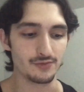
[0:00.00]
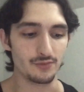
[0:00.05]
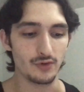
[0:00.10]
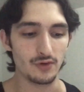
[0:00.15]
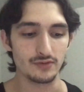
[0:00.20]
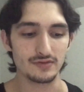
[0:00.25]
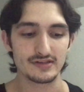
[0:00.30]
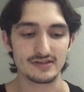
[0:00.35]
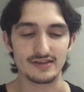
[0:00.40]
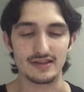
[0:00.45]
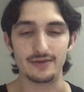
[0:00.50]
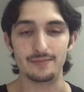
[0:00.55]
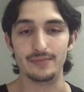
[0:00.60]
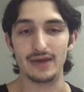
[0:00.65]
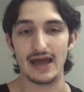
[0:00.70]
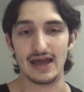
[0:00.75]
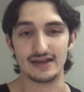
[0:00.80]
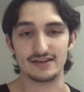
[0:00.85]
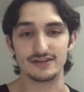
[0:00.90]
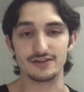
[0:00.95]
won't slip
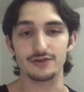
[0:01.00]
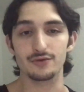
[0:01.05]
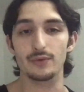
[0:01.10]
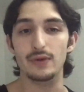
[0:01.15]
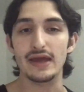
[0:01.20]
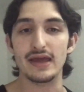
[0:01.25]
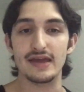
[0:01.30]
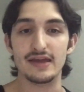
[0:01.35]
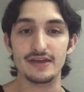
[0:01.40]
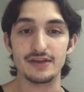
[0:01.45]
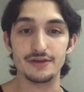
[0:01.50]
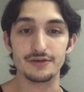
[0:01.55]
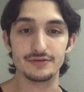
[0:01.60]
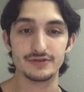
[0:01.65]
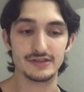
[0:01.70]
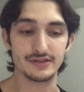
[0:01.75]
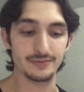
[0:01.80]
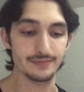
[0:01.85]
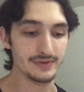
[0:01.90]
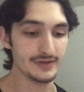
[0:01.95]
back to the way it
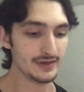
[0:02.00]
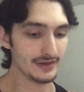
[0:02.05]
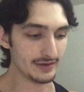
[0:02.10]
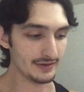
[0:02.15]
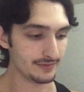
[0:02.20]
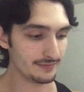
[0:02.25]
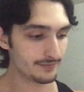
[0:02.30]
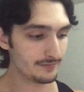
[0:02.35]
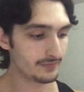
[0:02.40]
used to be.